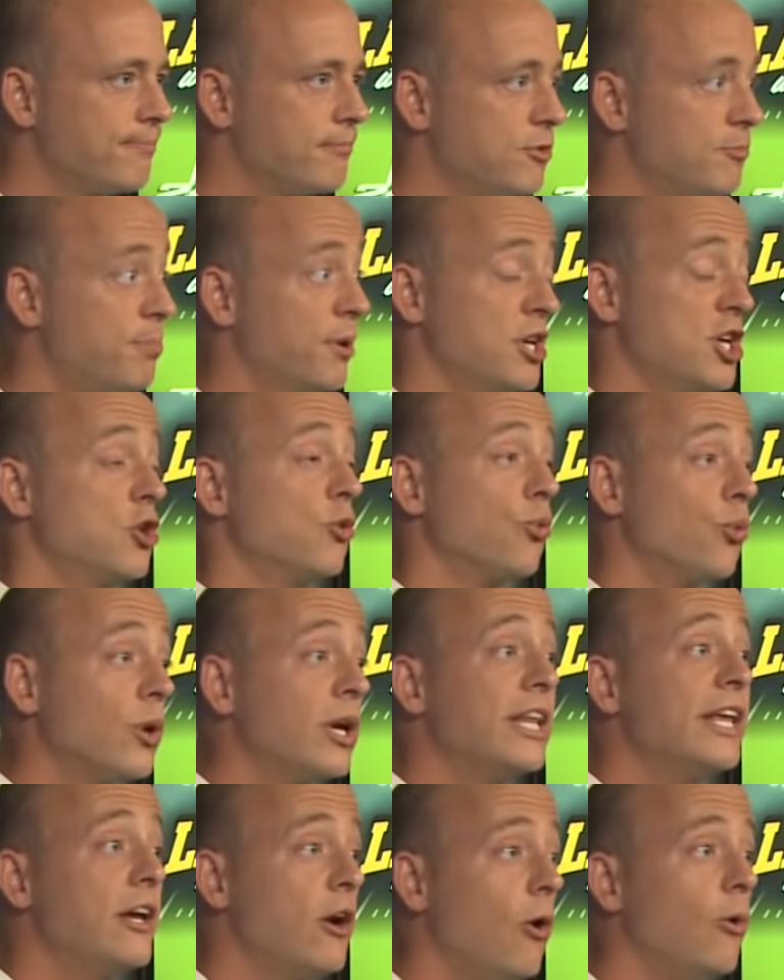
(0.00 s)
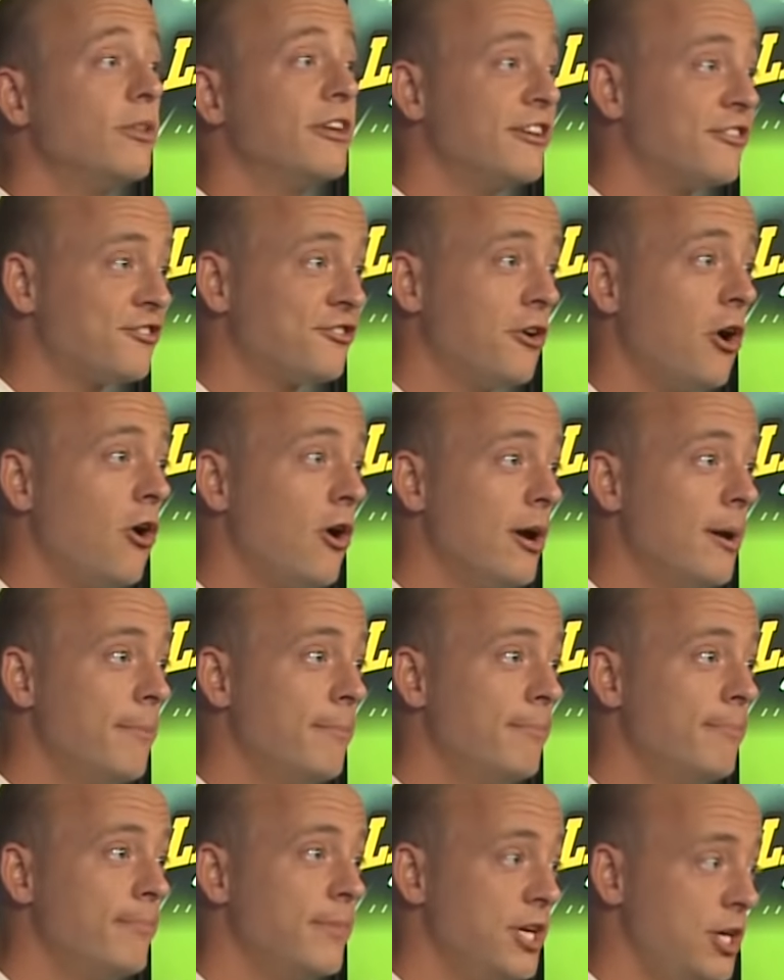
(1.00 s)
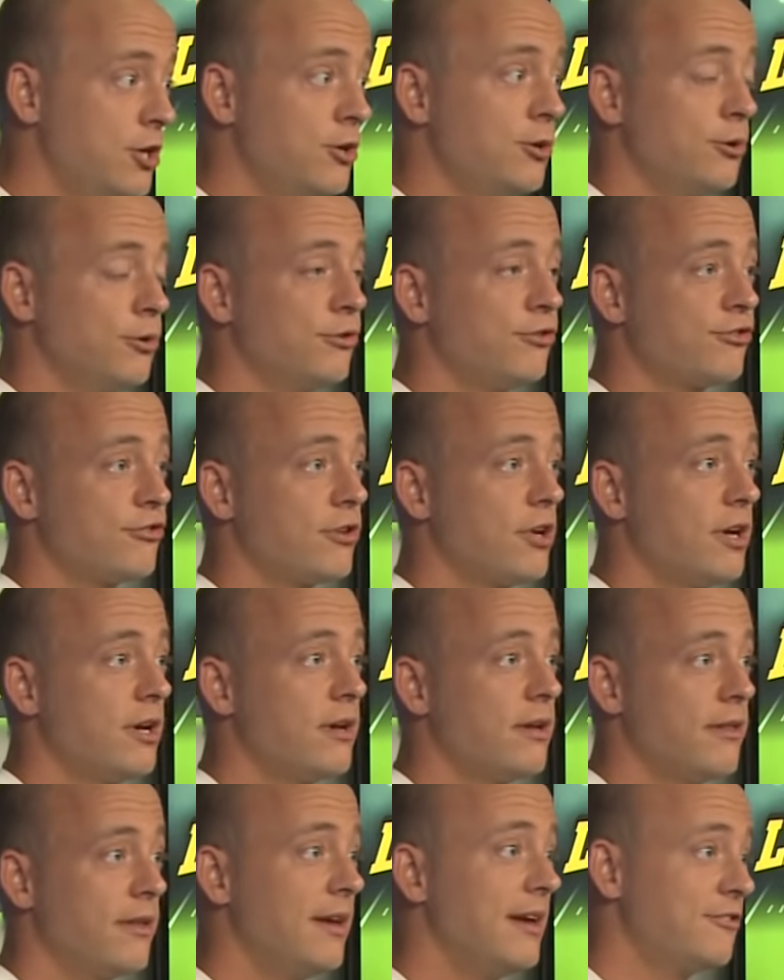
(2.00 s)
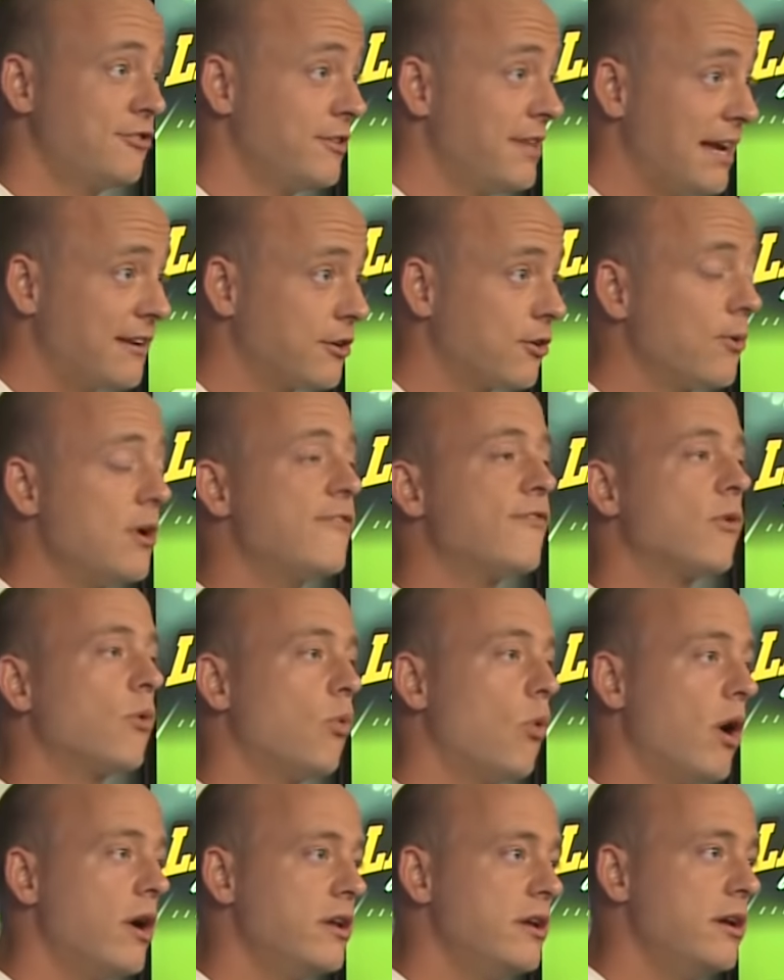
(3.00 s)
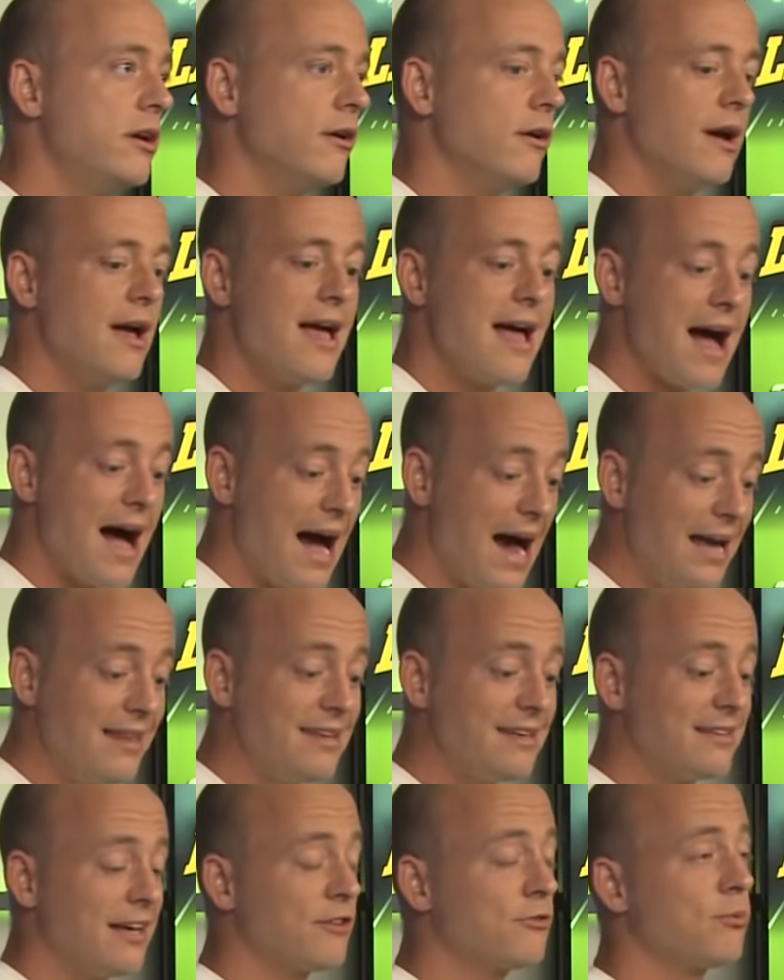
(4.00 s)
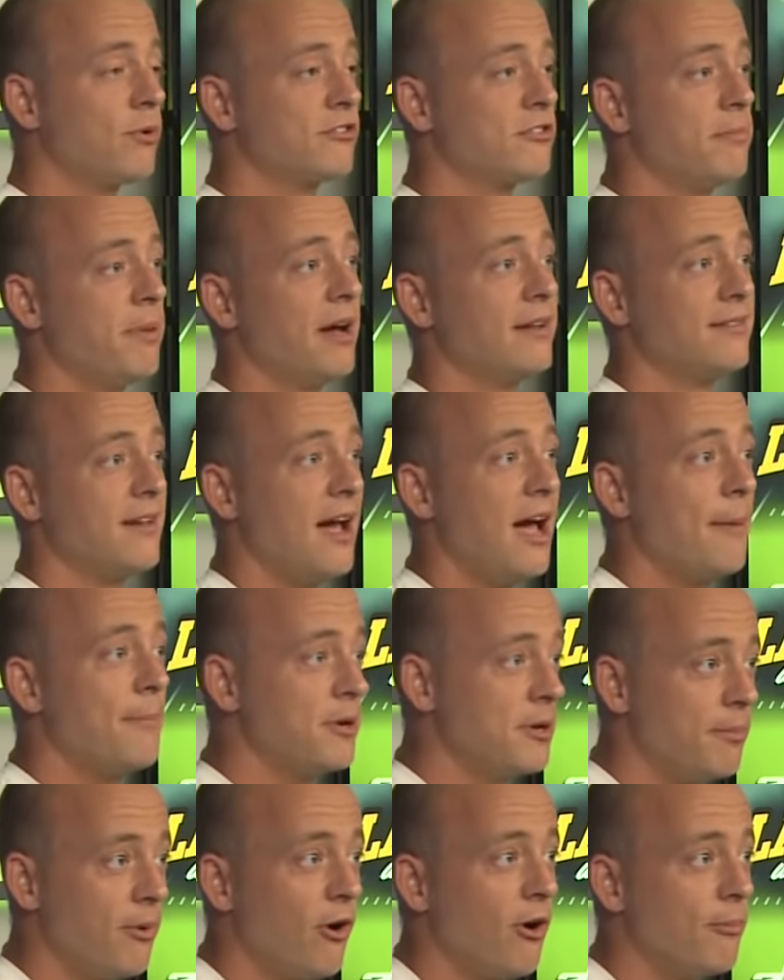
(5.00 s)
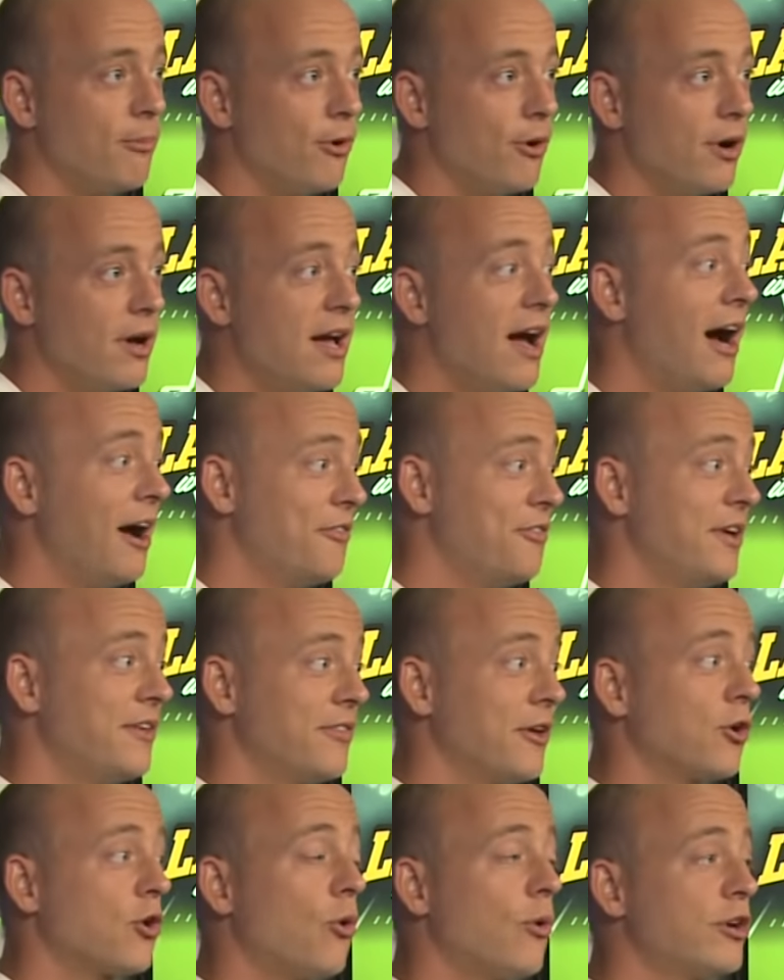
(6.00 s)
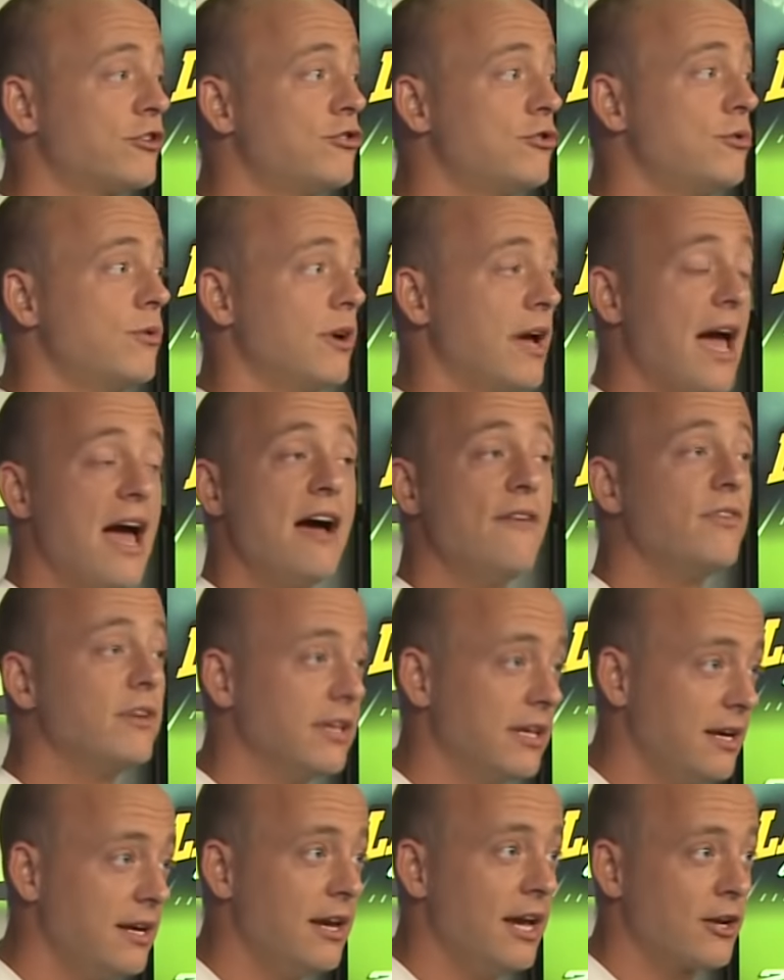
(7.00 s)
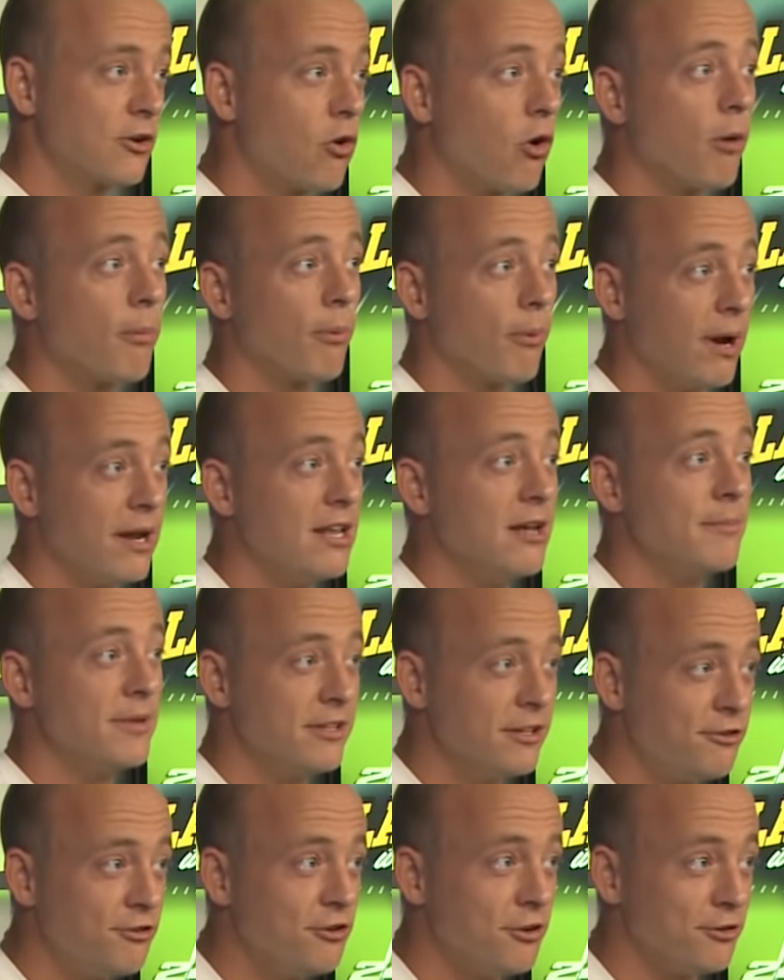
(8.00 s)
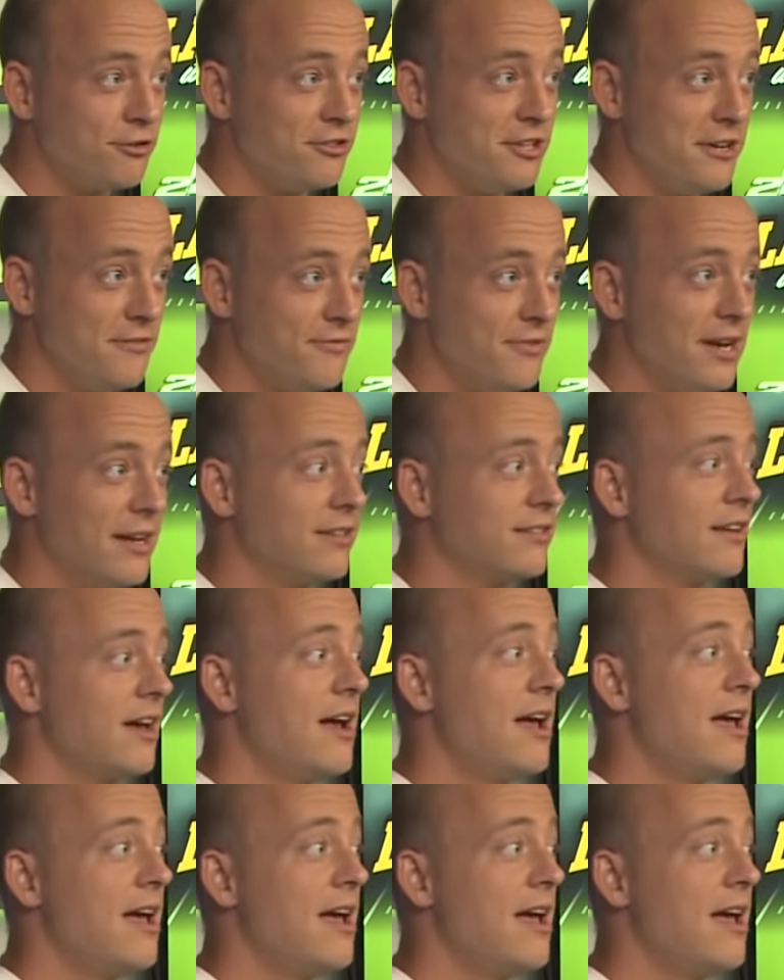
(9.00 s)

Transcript: But you really only saw him used to that degree for one year. I think that's what's about to happen to Barmore. I think they're going to heavily incorporate him in this year's defense,